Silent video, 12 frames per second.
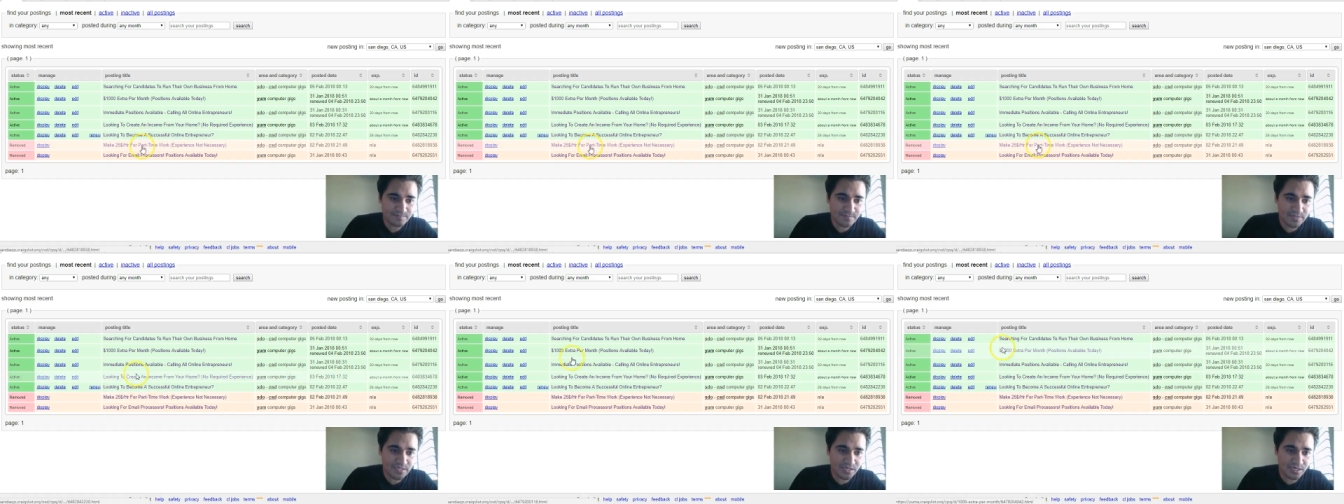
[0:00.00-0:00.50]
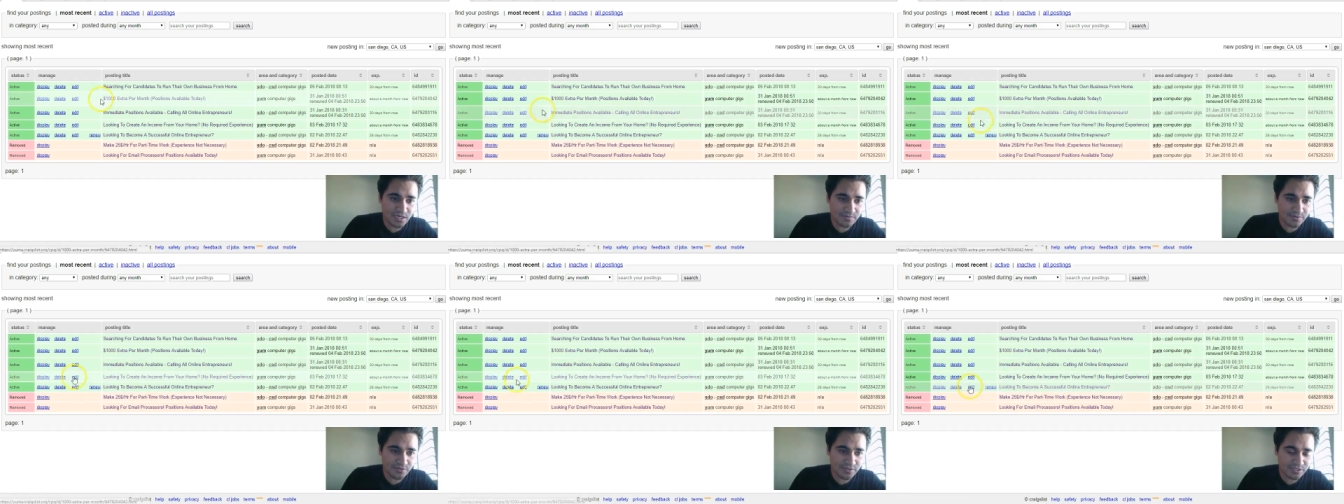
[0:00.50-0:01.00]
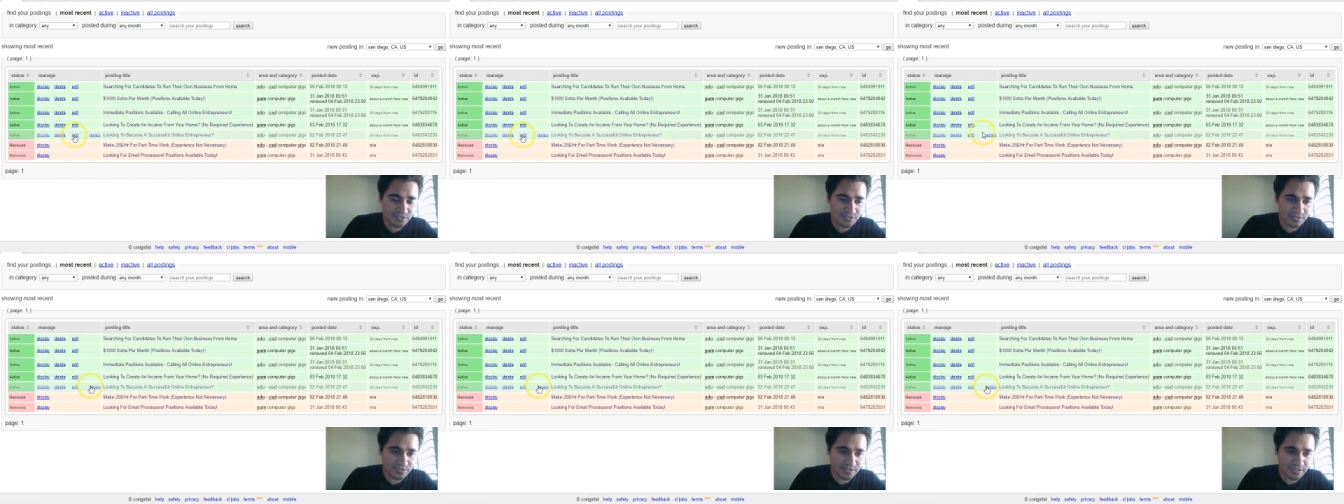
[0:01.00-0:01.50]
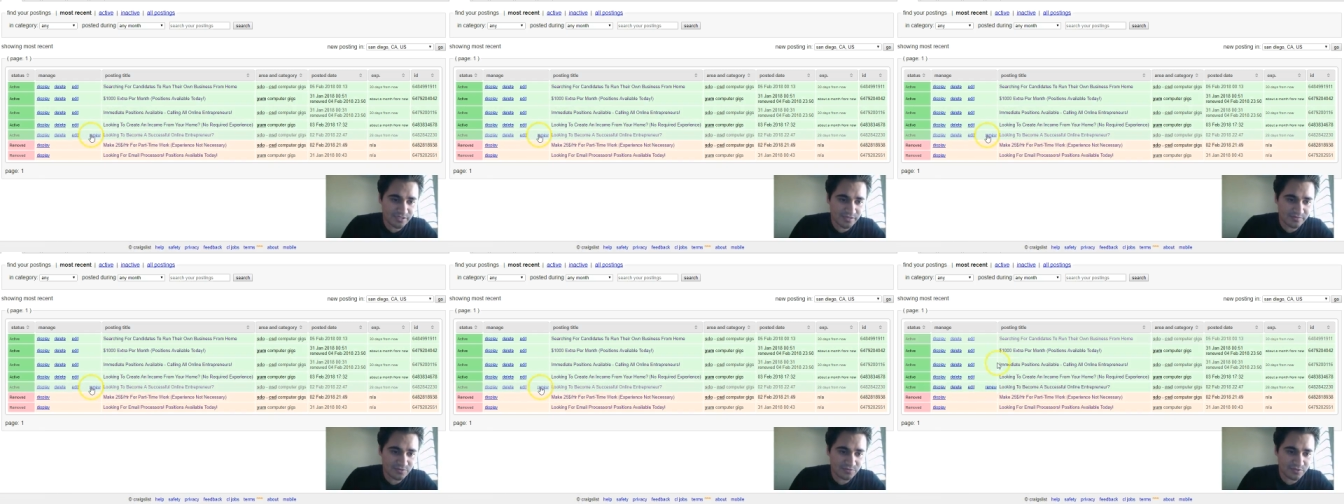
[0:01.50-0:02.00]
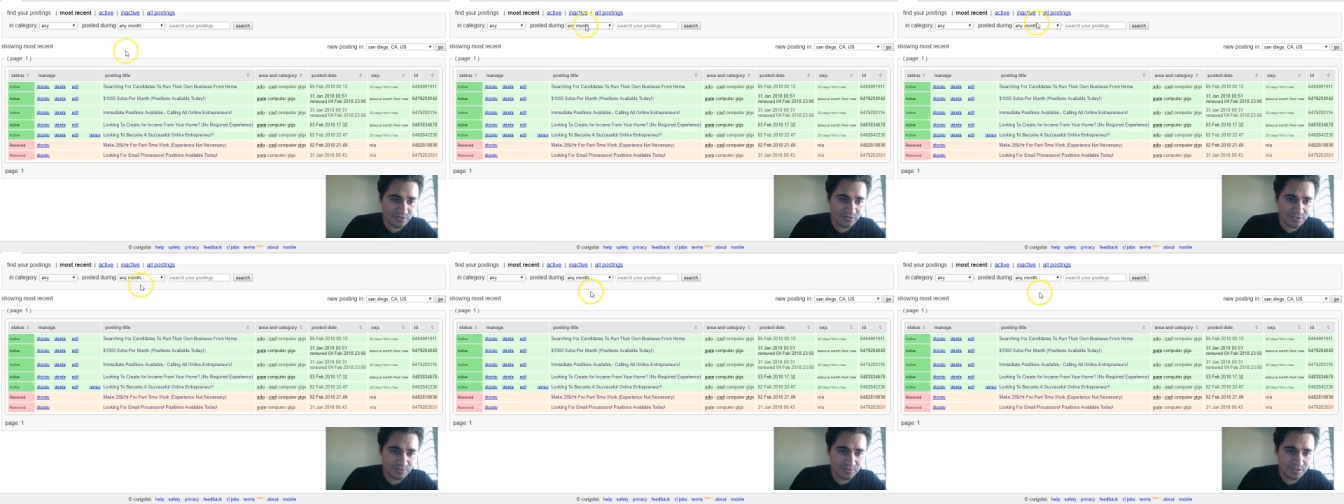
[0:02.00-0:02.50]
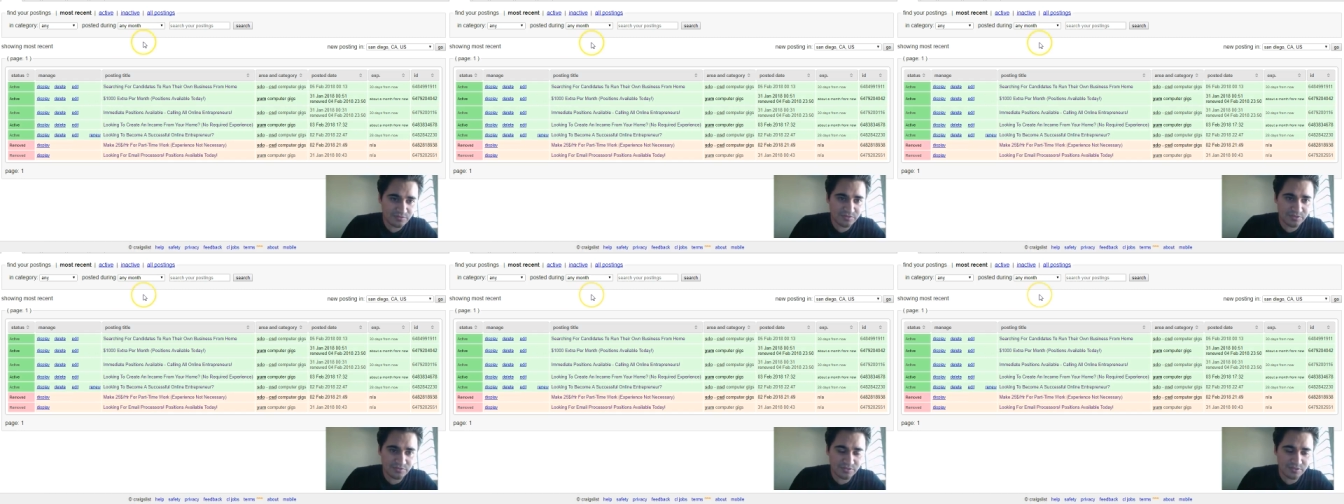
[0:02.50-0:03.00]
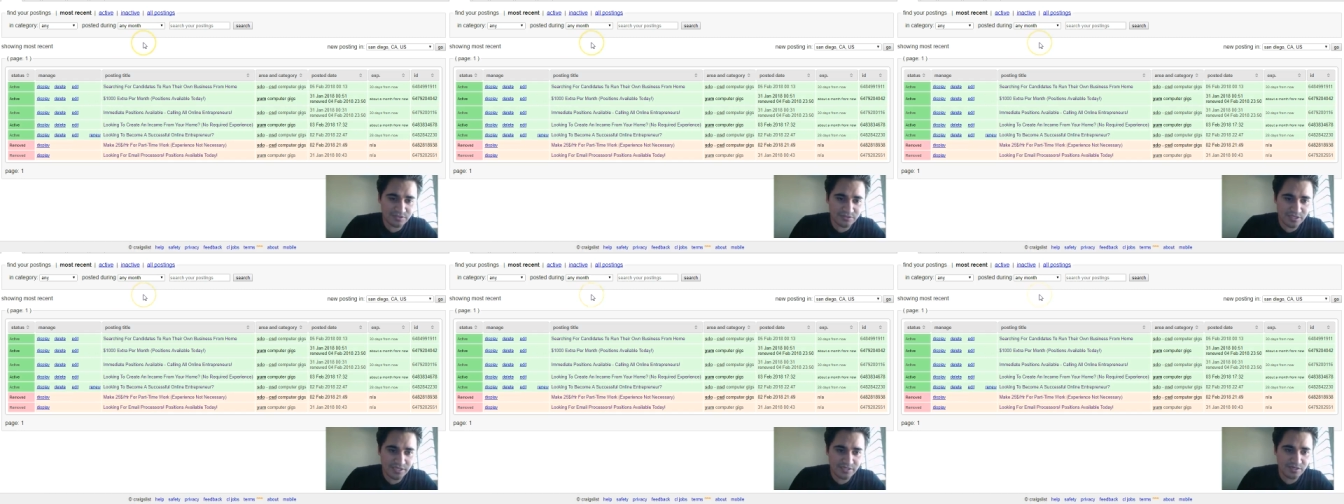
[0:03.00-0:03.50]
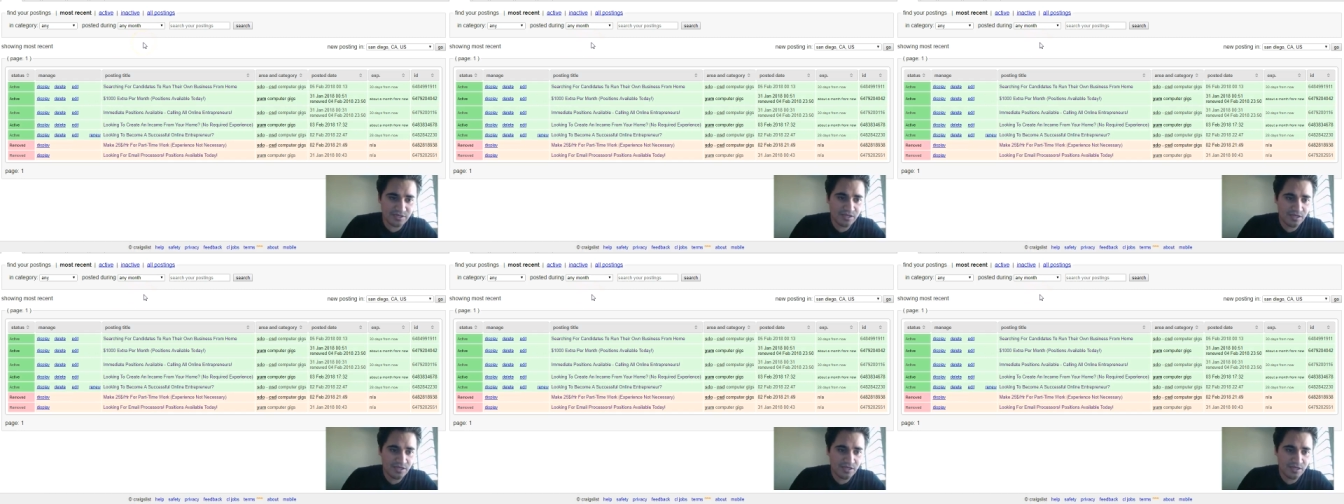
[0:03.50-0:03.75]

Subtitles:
Oh, actually, it looks like I have to renew this one. I'll renew it a little later.